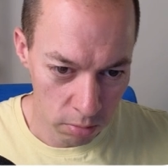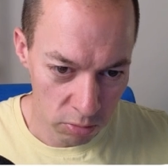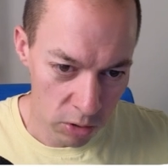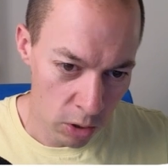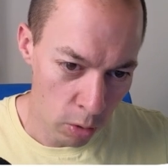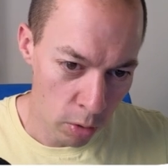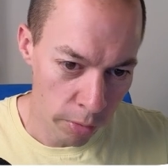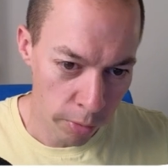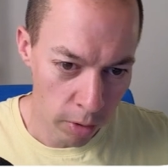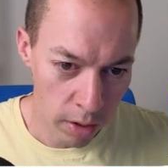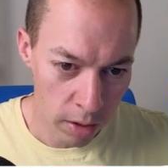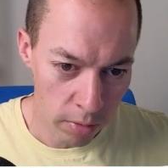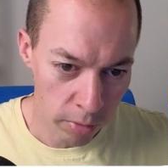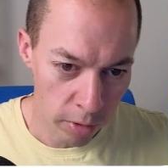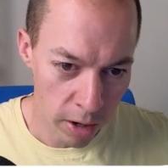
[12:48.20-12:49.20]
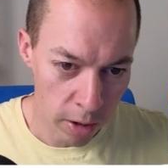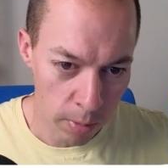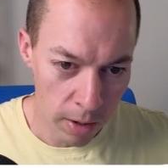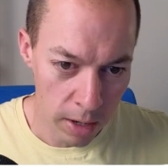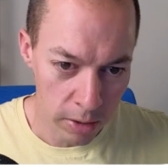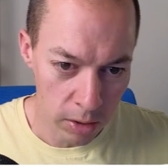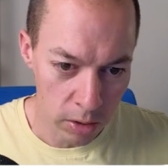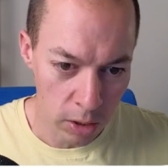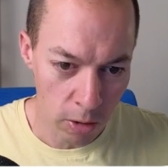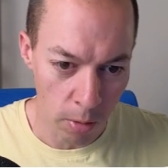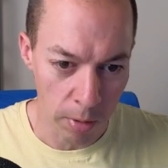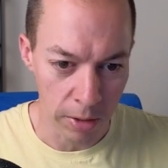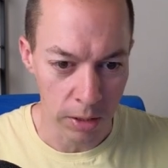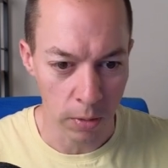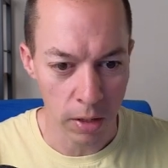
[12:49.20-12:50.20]
two or three at 300 plus and 200
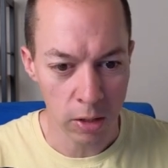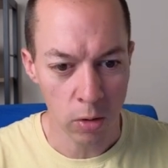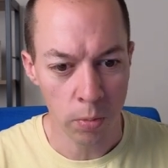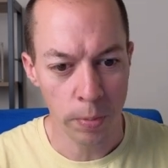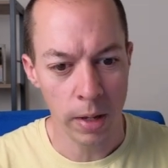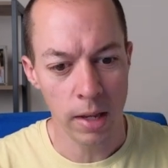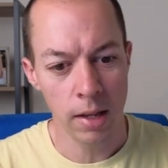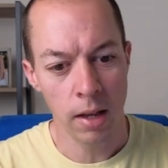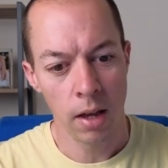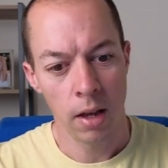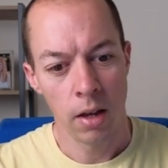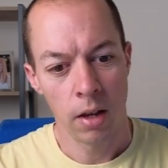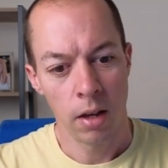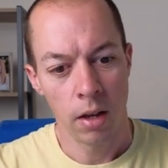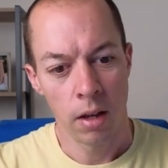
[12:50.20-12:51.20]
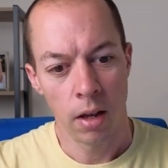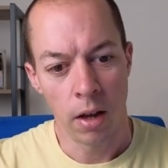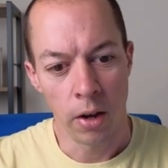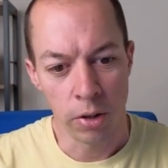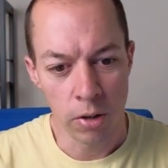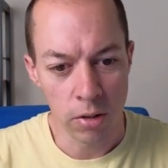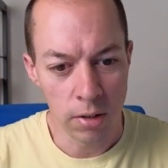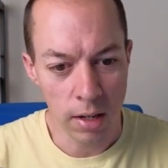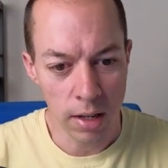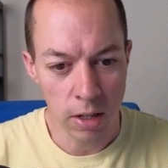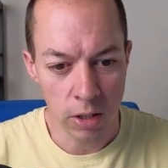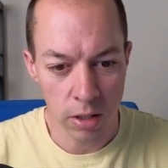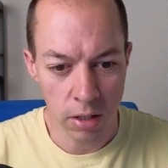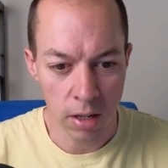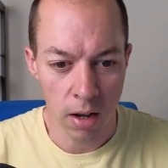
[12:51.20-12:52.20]
plus. So this would be a good
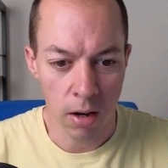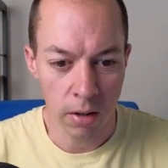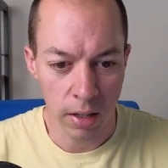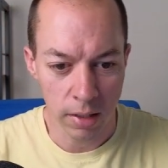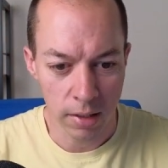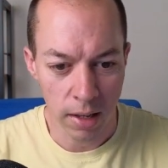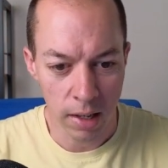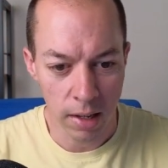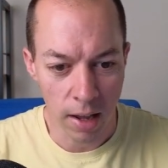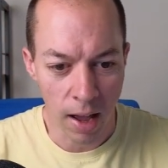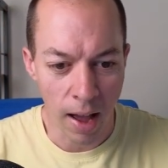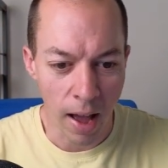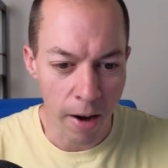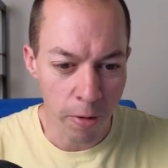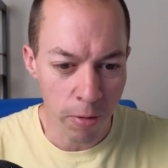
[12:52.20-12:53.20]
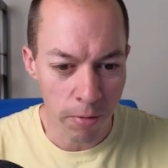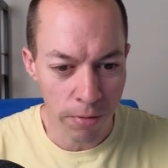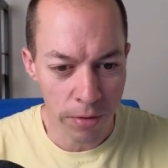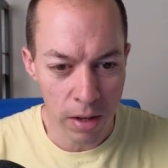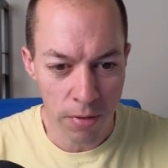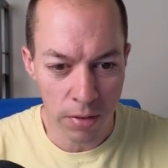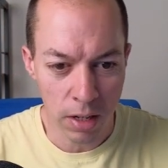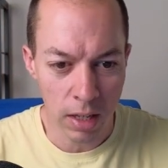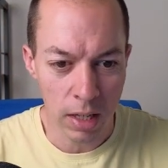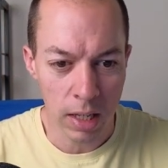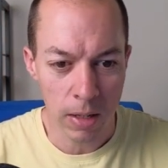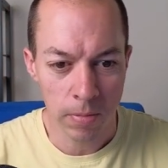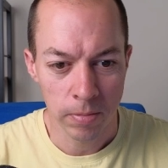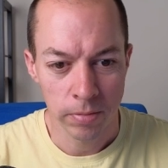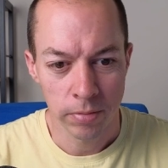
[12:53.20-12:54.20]
niche to target, say
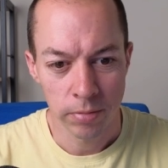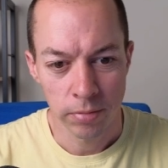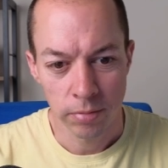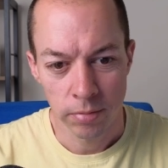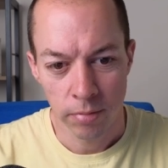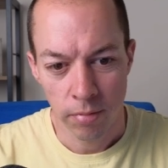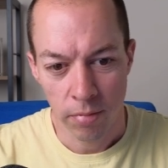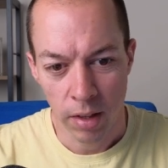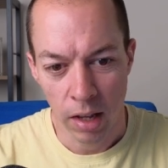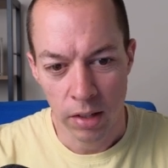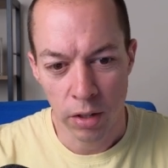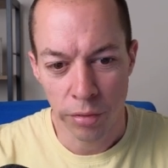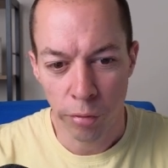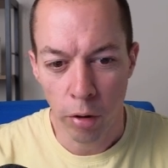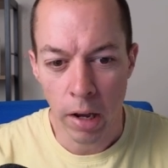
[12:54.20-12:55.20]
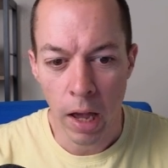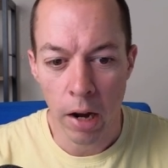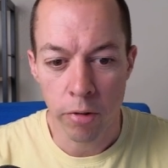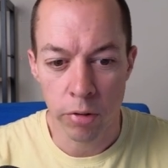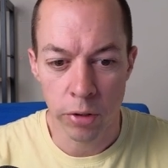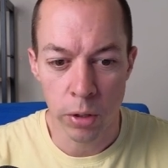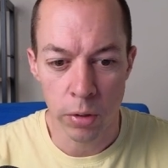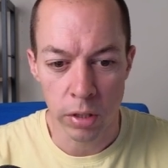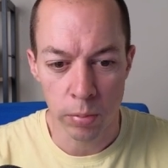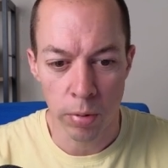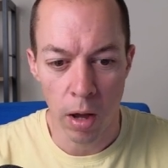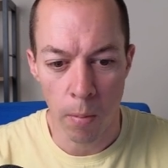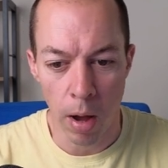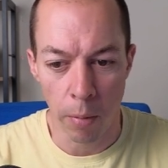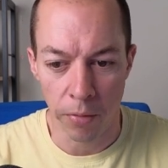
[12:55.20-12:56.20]
150 to 300 units
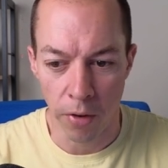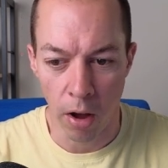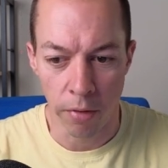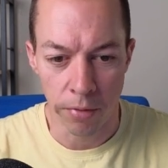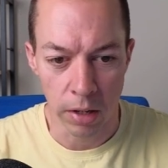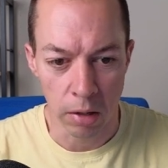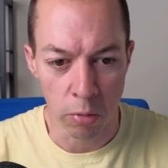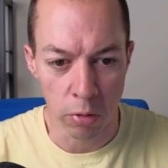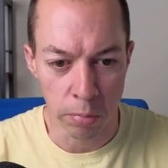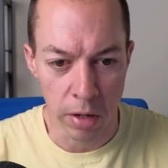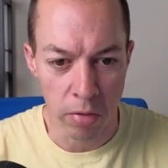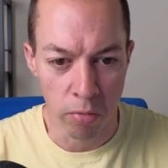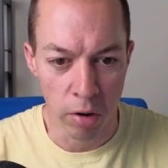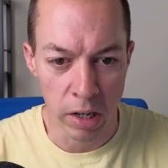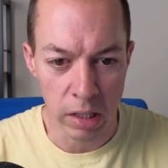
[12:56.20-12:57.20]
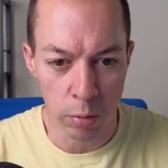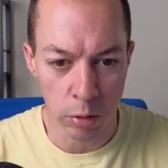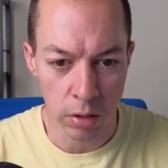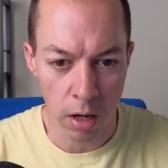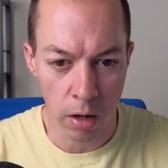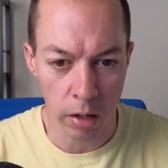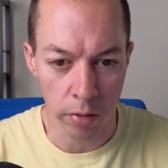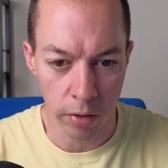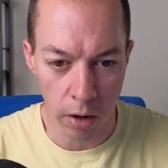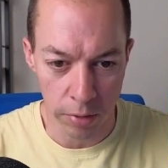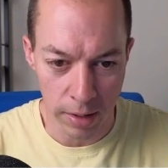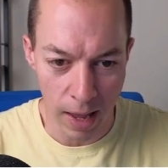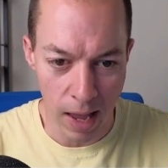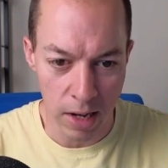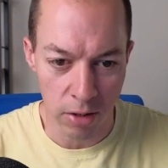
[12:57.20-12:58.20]
per month, I think would be a reasonable target if I
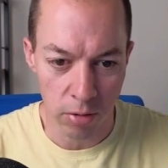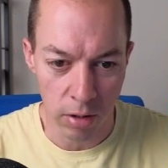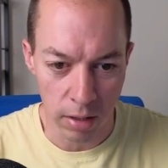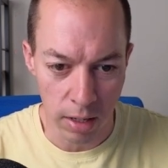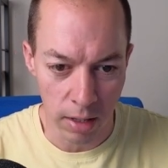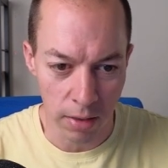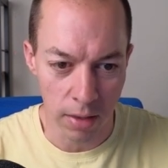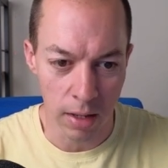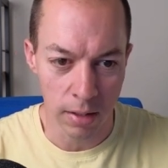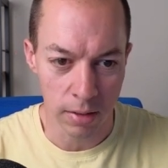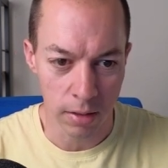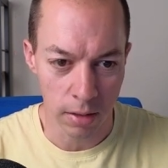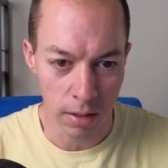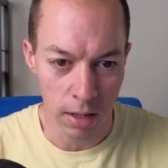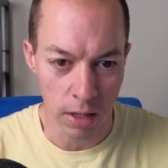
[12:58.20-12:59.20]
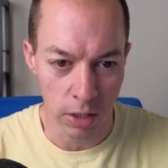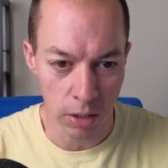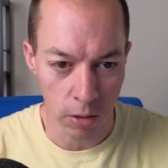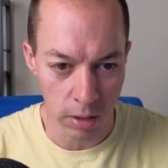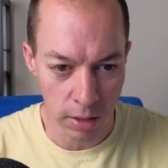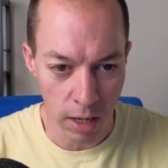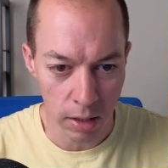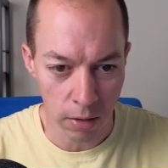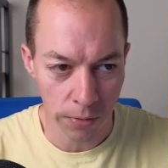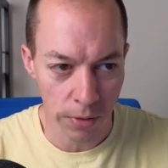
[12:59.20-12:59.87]
was entering this niche. So it's tick the